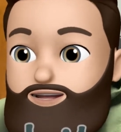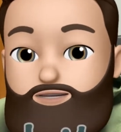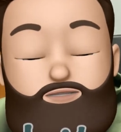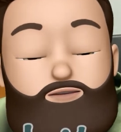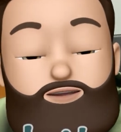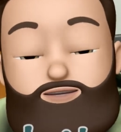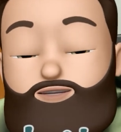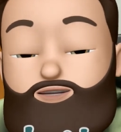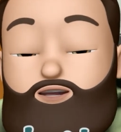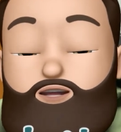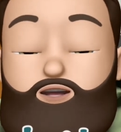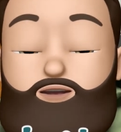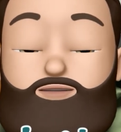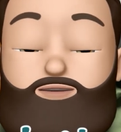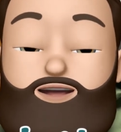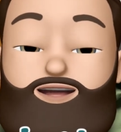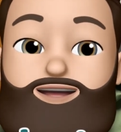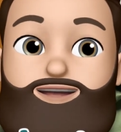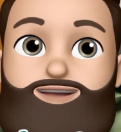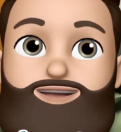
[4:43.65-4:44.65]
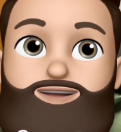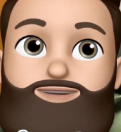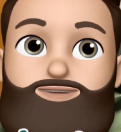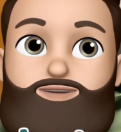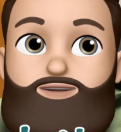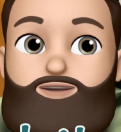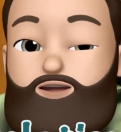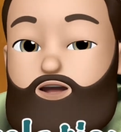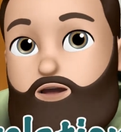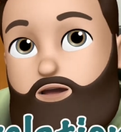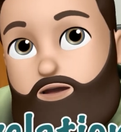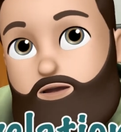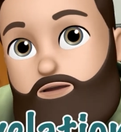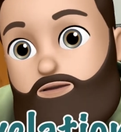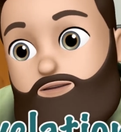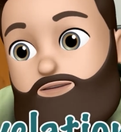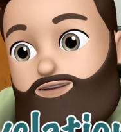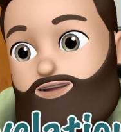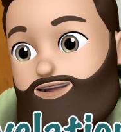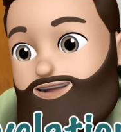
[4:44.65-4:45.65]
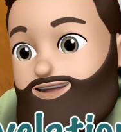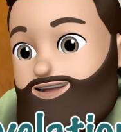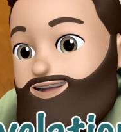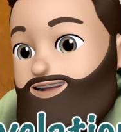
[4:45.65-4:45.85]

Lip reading: with streets of gold,